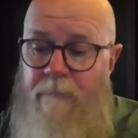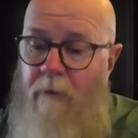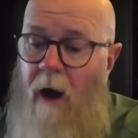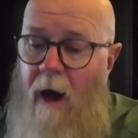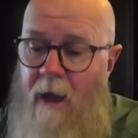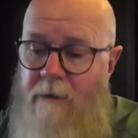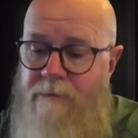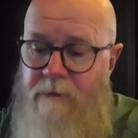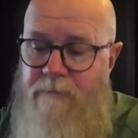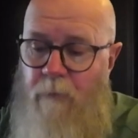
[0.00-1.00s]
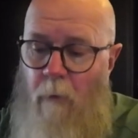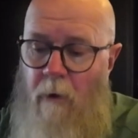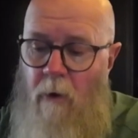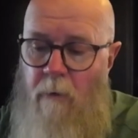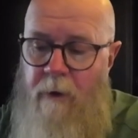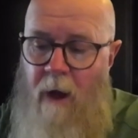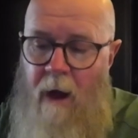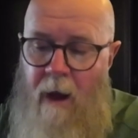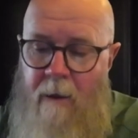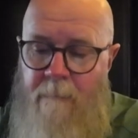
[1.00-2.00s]
Fry's is
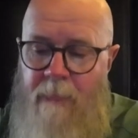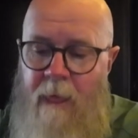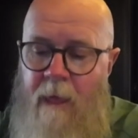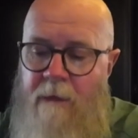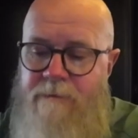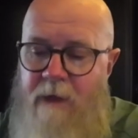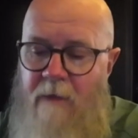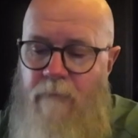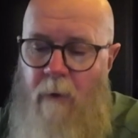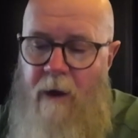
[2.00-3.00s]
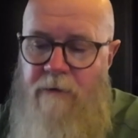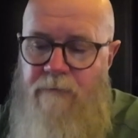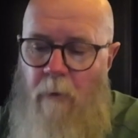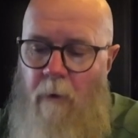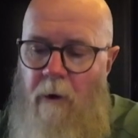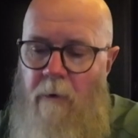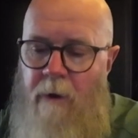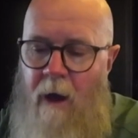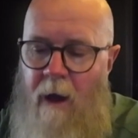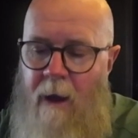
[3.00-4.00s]
$4.09, Safeway is
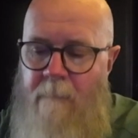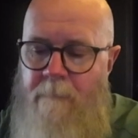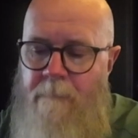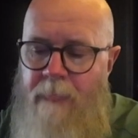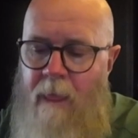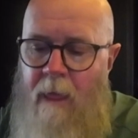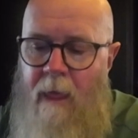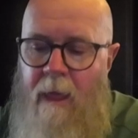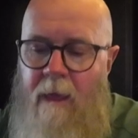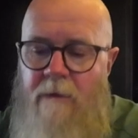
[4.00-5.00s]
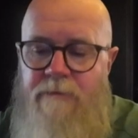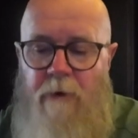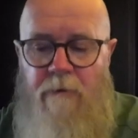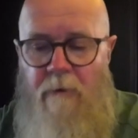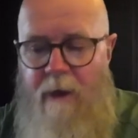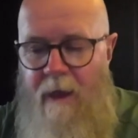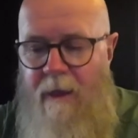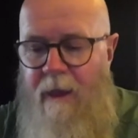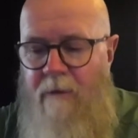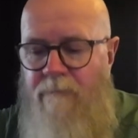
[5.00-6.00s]
$4.09, Circle K
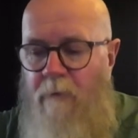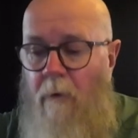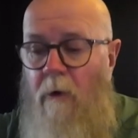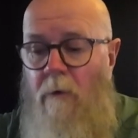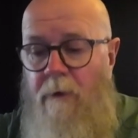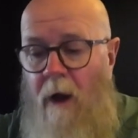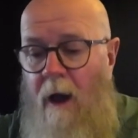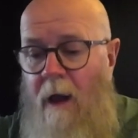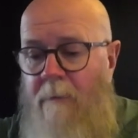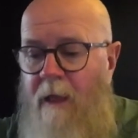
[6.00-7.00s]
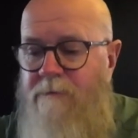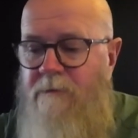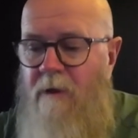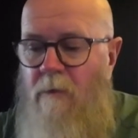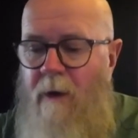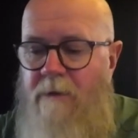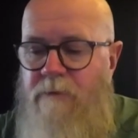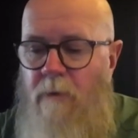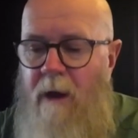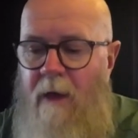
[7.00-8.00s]
again $4.09, that's a little ways
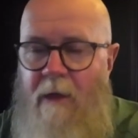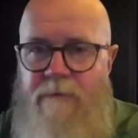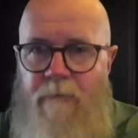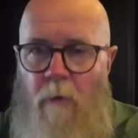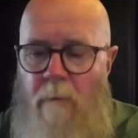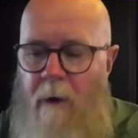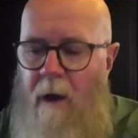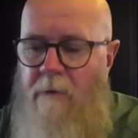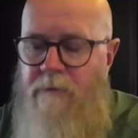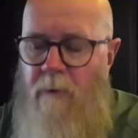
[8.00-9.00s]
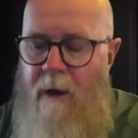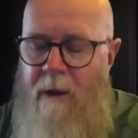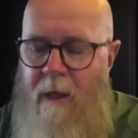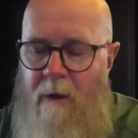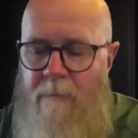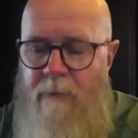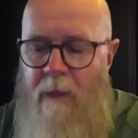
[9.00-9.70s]
away, that's 4 miles away now.